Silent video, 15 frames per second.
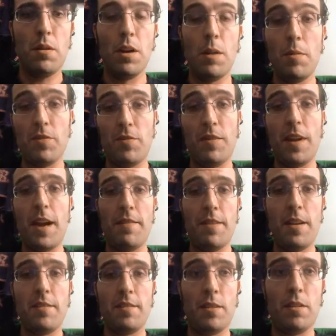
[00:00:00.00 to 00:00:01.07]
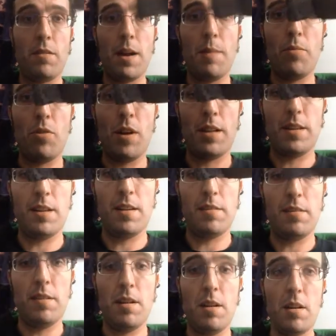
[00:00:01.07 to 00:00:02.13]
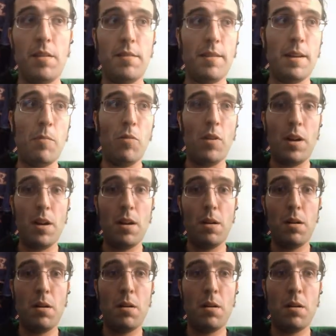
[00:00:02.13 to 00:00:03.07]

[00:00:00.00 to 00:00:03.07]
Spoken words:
Almost 5 years ago I bought this somewhere.